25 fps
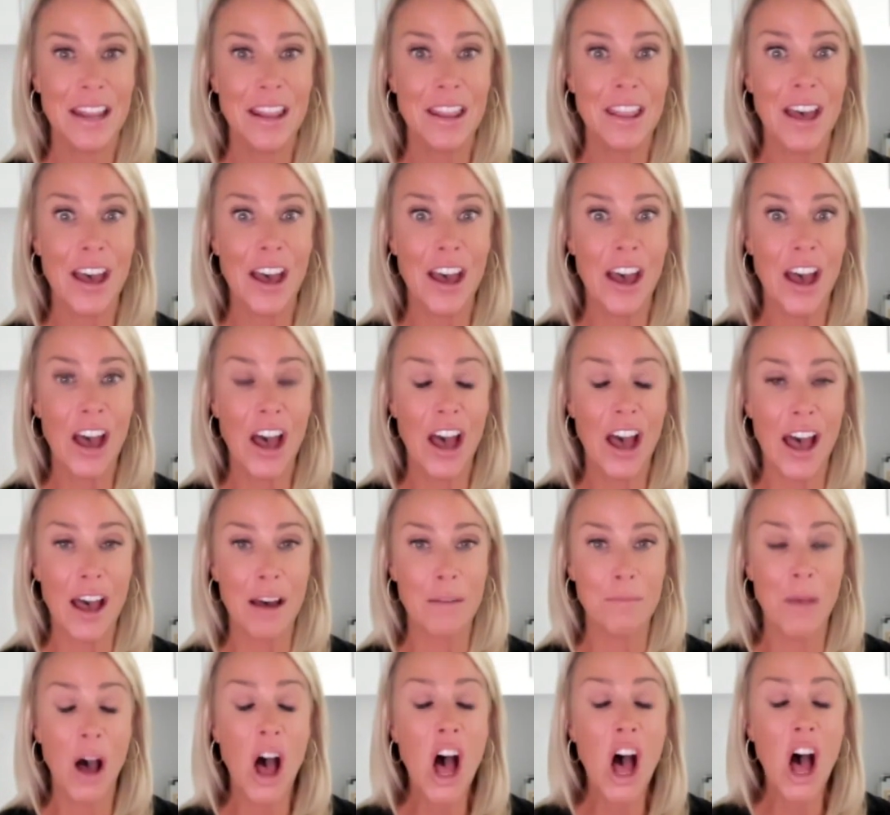the
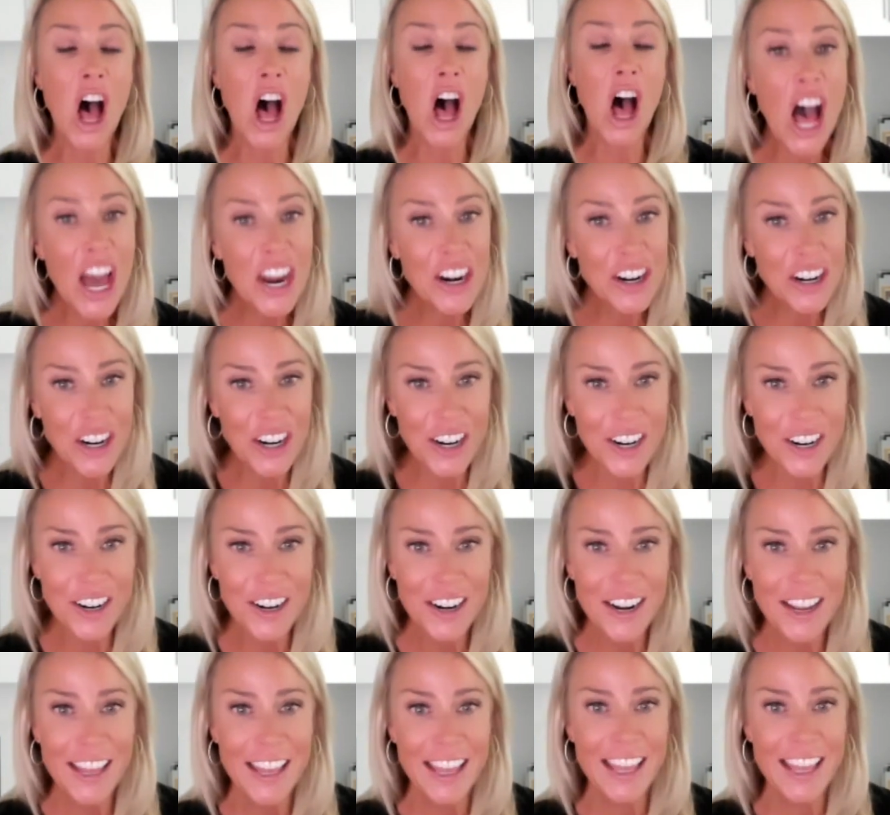um, honor
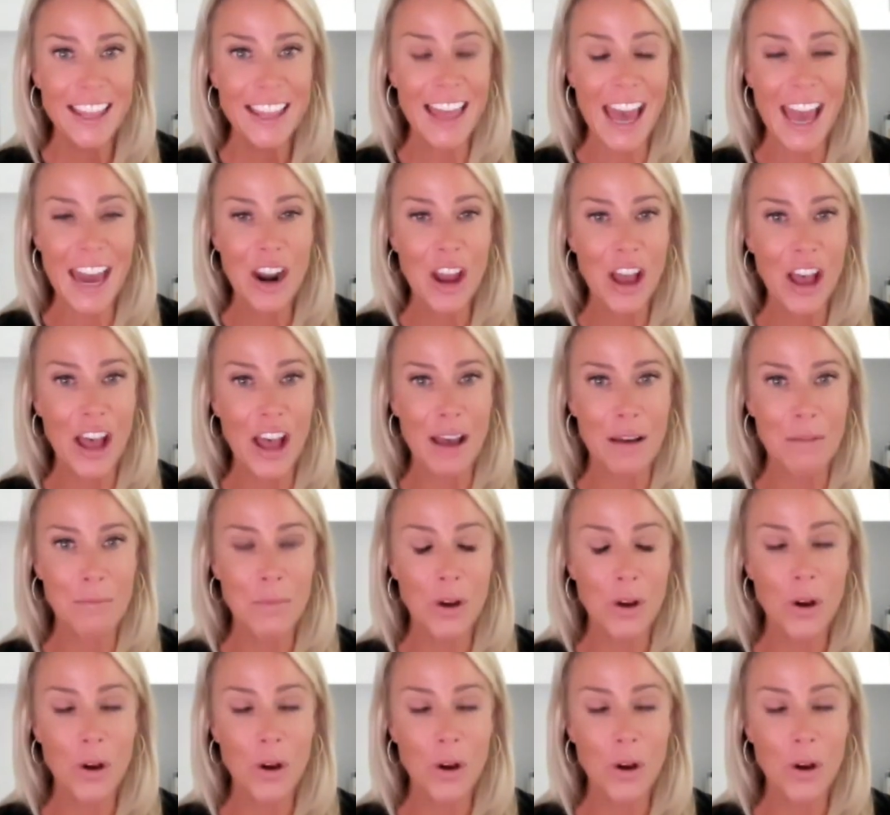that um,